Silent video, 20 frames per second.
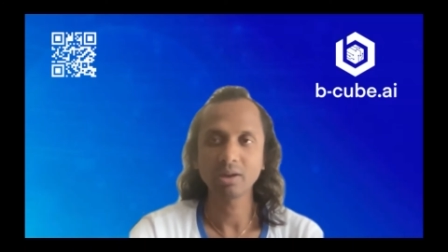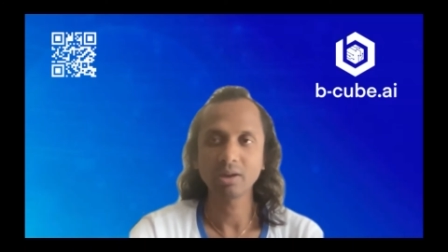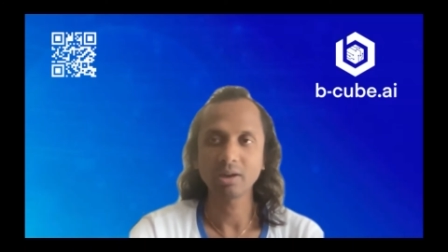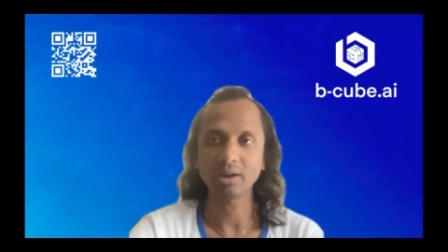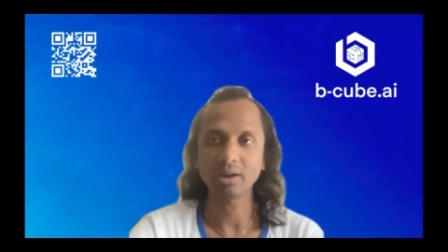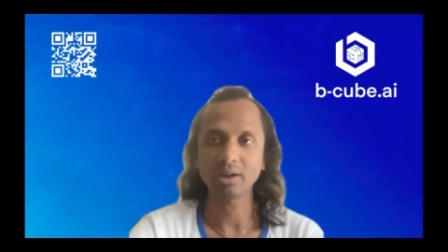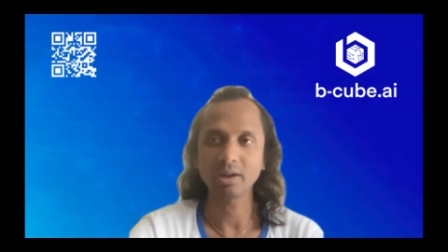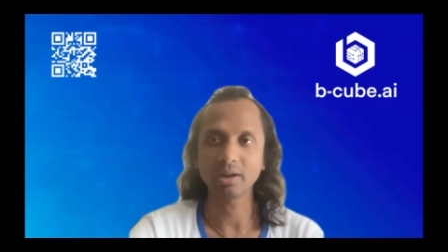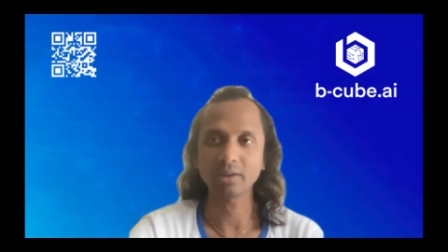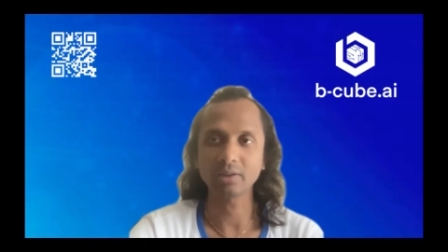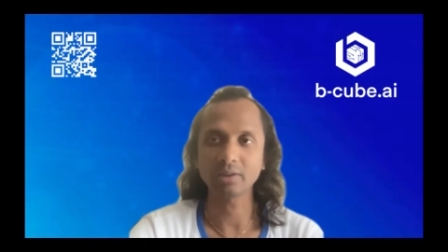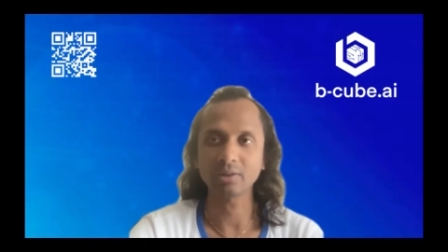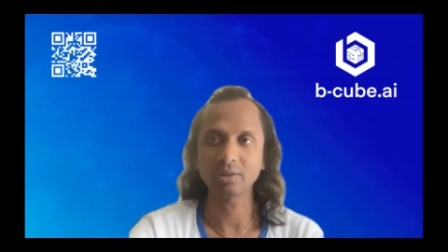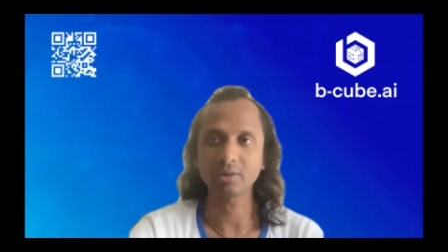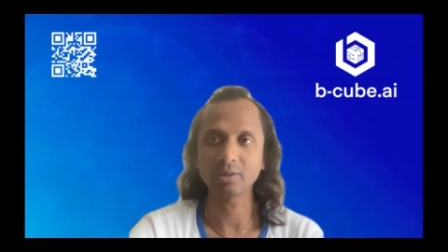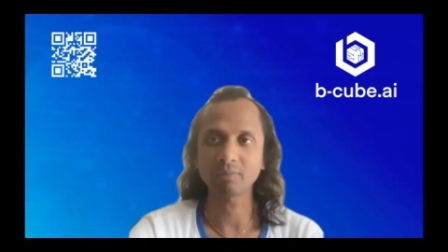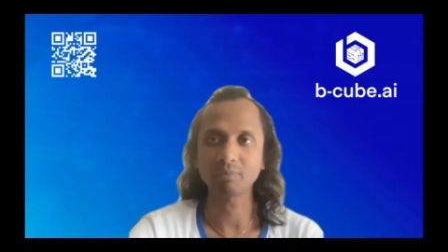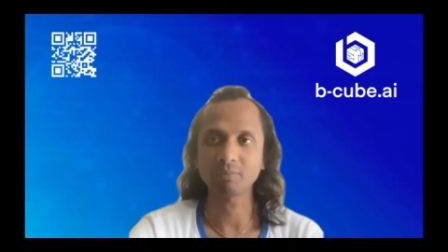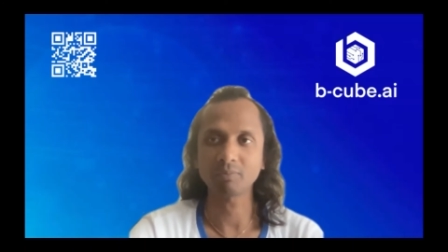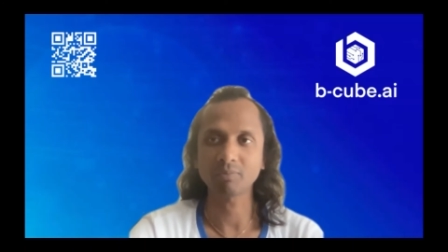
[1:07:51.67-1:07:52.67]
And
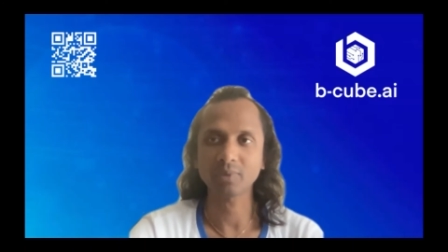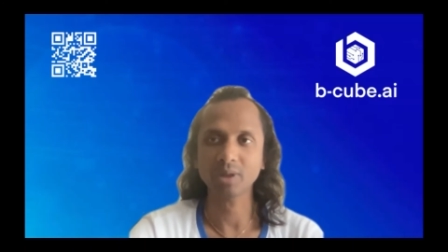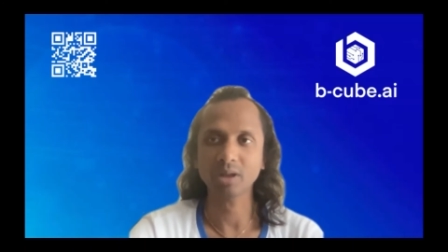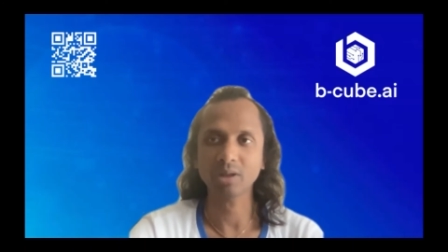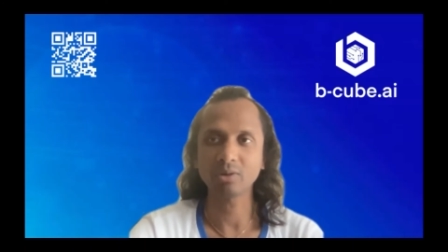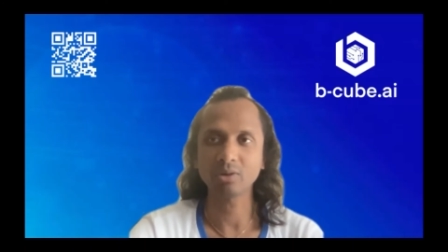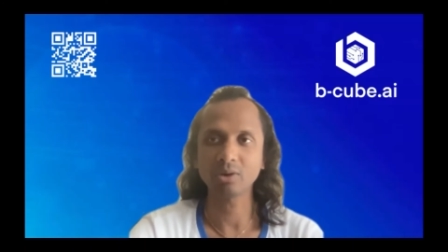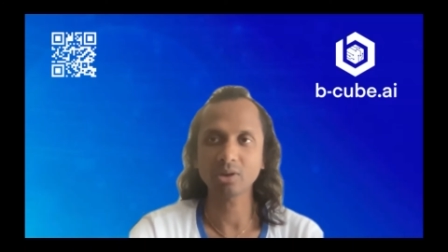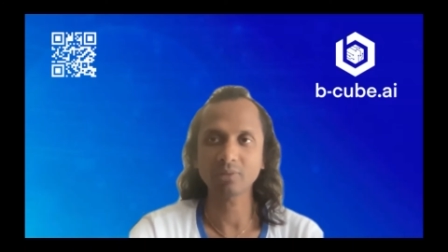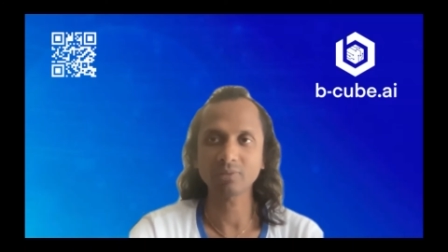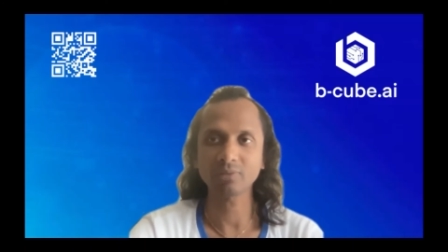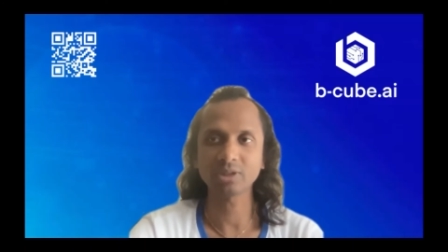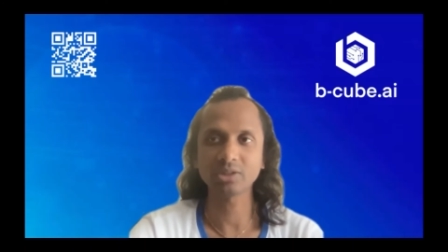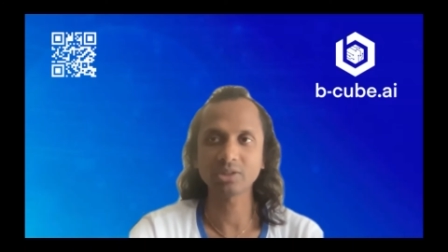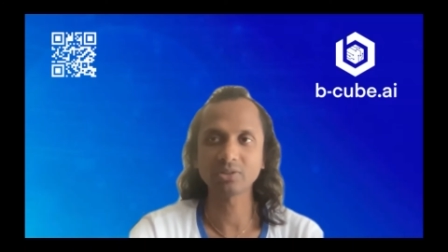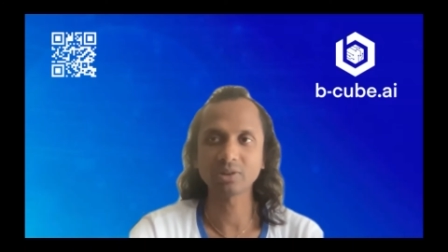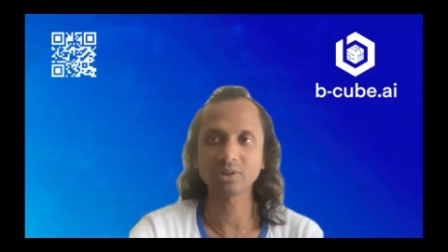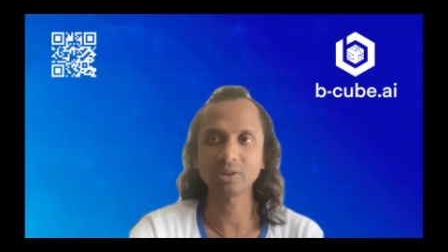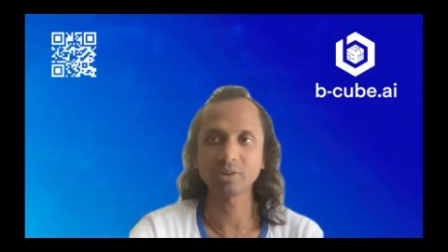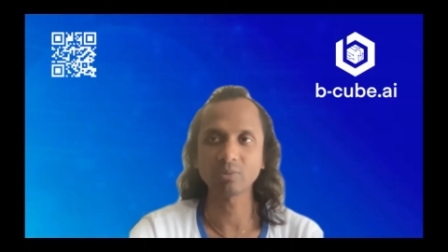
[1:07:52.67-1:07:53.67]
a lot of
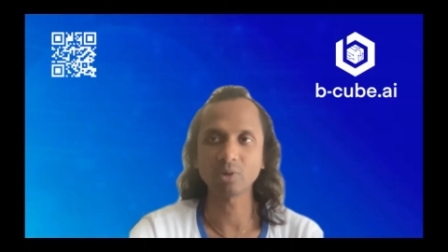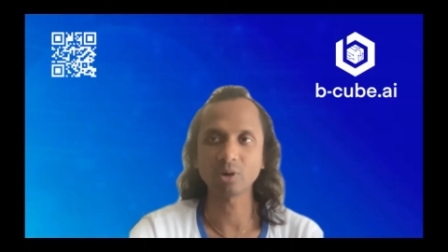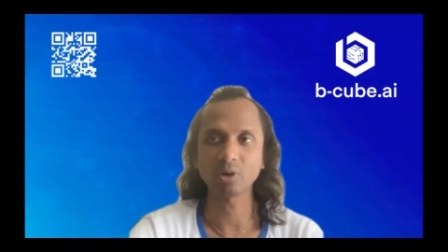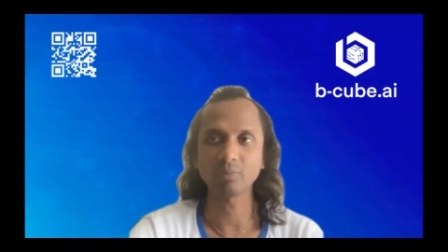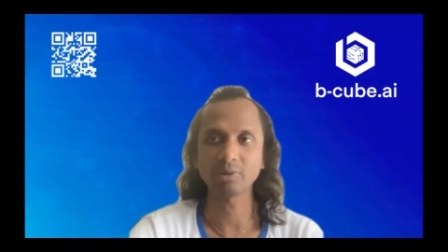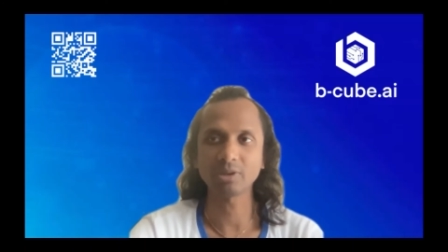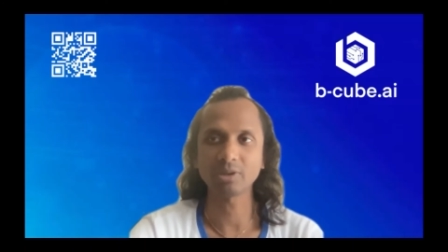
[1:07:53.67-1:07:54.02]
things are involved